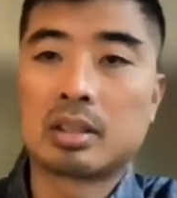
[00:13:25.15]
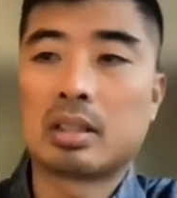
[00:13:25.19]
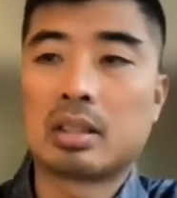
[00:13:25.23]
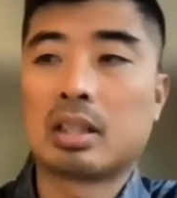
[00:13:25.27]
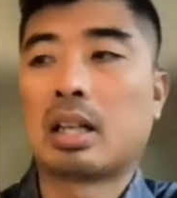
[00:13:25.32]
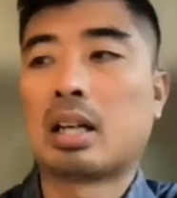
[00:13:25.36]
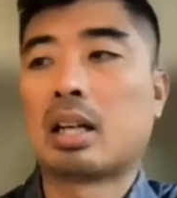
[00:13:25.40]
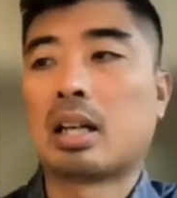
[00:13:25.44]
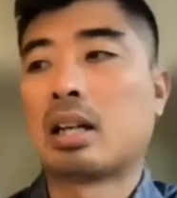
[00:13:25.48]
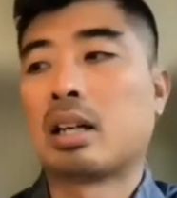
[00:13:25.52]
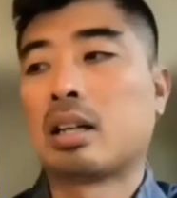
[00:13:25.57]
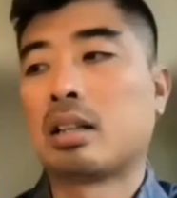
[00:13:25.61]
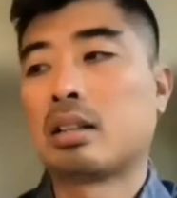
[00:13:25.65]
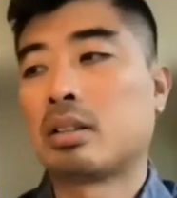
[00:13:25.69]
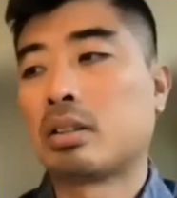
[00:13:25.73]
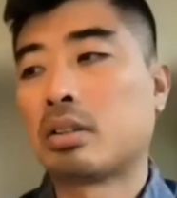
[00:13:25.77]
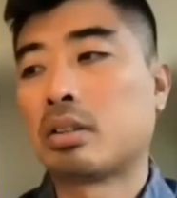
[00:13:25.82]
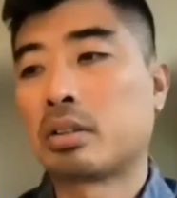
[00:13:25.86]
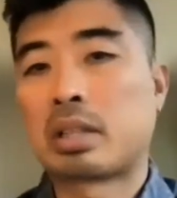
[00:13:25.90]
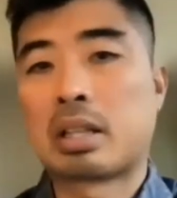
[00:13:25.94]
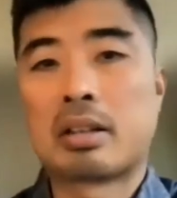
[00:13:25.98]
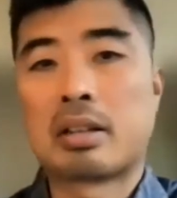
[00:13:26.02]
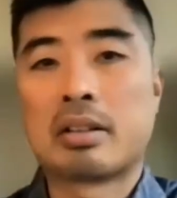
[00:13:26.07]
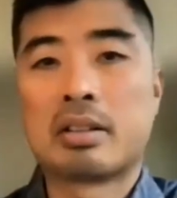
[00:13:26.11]

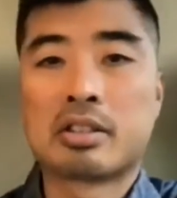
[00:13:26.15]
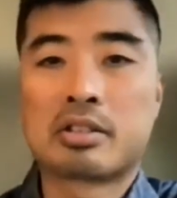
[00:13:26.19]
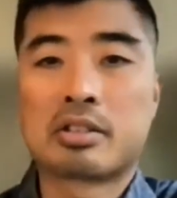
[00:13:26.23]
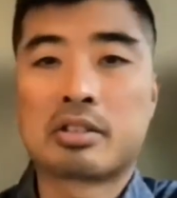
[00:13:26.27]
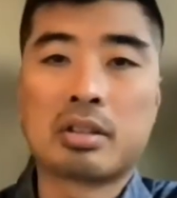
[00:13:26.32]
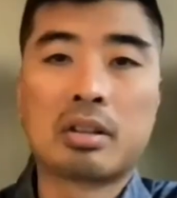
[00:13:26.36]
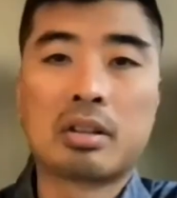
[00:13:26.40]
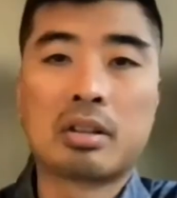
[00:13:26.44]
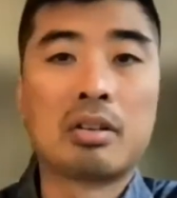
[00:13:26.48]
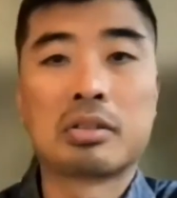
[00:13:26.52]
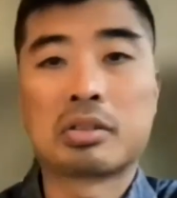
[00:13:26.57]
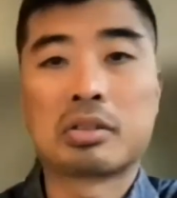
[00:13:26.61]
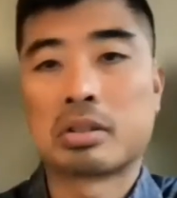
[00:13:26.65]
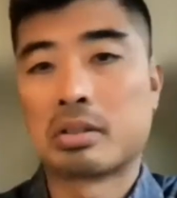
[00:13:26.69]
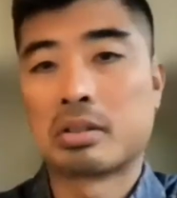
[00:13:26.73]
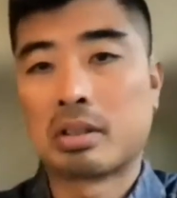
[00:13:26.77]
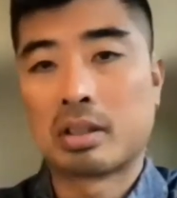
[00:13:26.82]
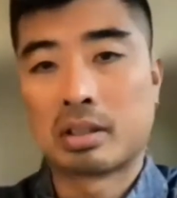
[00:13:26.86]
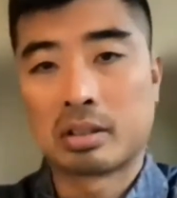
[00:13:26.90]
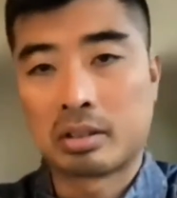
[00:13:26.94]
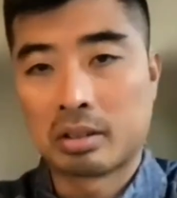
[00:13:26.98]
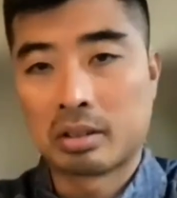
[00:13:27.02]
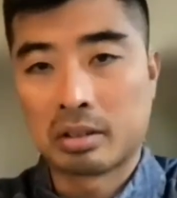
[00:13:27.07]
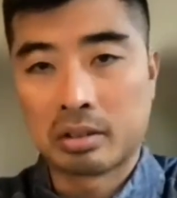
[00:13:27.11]
Hotel industry also
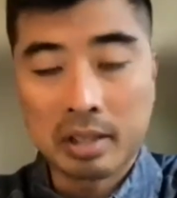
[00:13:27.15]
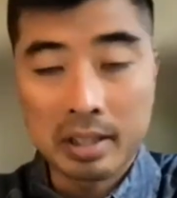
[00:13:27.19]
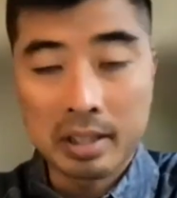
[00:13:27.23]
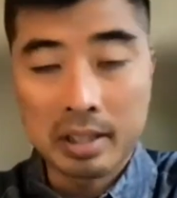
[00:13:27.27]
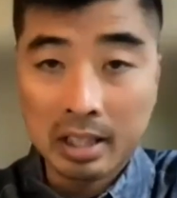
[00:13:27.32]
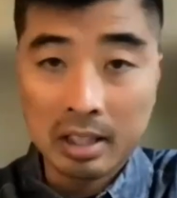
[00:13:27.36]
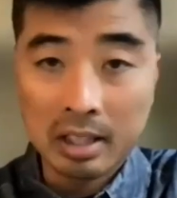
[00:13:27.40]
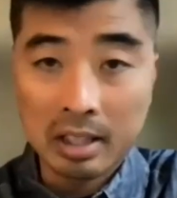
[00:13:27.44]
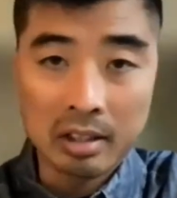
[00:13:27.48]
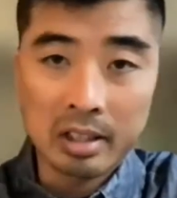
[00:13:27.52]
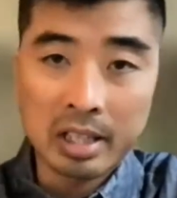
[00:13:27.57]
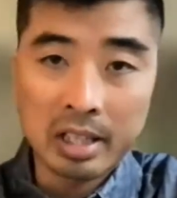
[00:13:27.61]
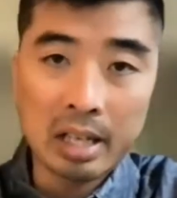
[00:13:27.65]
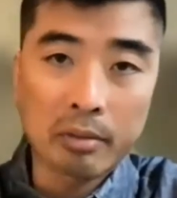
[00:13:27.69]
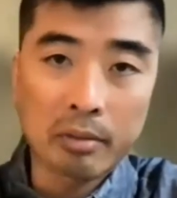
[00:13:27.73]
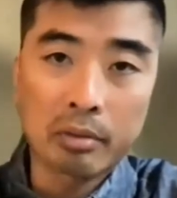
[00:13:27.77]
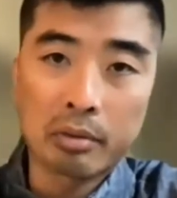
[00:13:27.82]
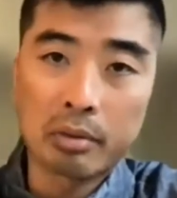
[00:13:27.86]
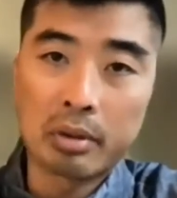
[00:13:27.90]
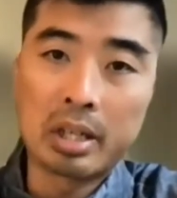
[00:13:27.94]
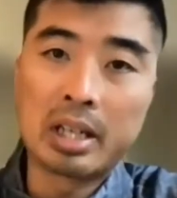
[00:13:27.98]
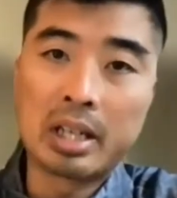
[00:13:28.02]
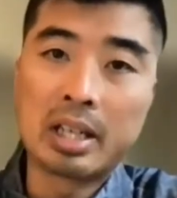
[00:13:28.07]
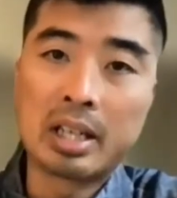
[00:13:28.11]
not good, right? They got to get
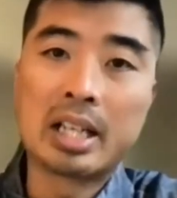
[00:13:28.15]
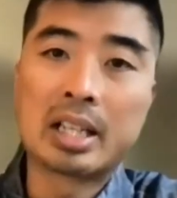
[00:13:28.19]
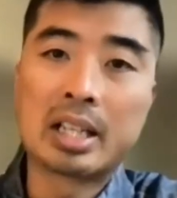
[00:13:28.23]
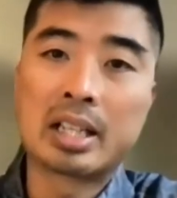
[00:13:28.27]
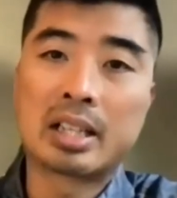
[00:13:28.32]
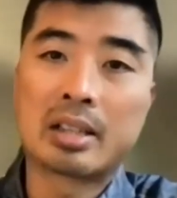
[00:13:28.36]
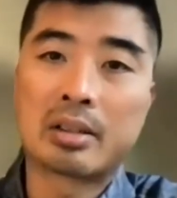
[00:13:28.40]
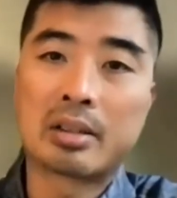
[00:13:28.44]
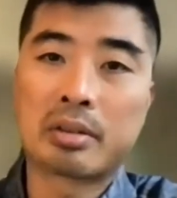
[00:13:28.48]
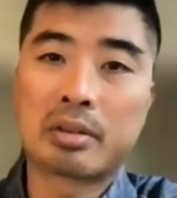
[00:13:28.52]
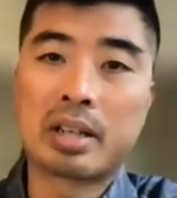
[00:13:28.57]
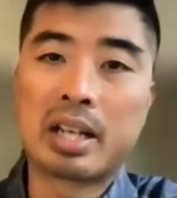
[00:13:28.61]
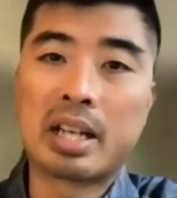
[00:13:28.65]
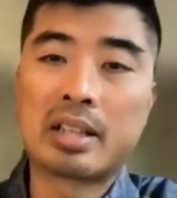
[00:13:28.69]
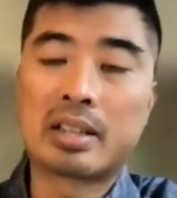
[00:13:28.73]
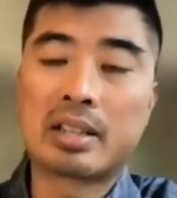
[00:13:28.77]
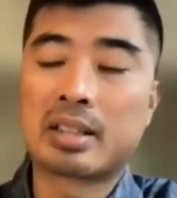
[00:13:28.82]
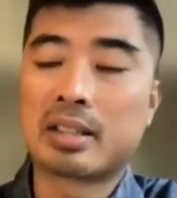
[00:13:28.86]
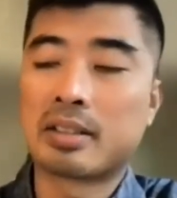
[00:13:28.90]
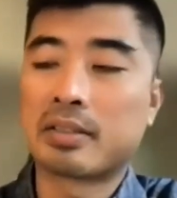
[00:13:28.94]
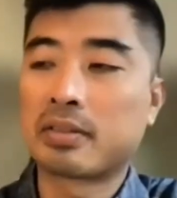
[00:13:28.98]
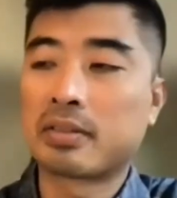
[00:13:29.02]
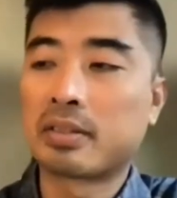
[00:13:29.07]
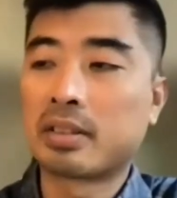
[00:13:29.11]
really
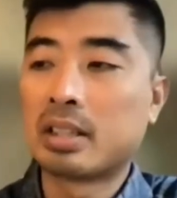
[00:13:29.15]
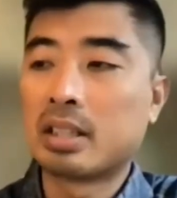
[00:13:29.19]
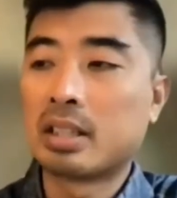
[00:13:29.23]
creative.